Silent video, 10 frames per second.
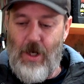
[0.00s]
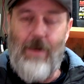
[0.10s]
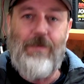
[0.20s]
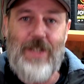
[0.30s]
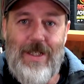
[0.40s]

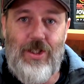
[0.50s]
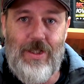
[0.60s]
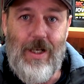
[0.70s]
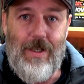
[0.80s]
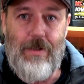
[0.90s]
I've sent you
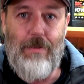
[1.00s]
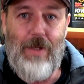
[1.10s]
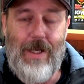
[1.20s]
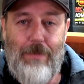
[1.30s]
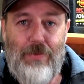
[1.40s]
a little
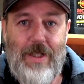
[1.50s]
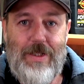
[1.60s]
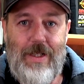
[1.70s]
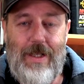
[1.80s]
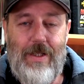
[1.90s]
bloody
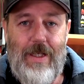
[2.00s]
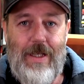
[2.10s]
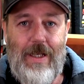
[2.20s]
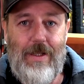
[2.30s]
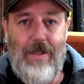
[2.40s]
present in
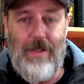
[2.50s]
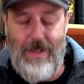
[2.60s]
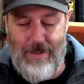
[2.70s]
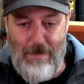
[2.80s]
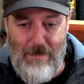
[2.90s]

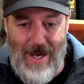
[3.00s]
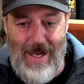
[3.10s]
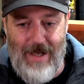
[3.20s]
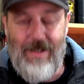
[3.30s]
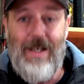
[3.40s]
the
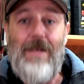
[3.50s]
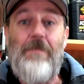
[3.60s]
mail.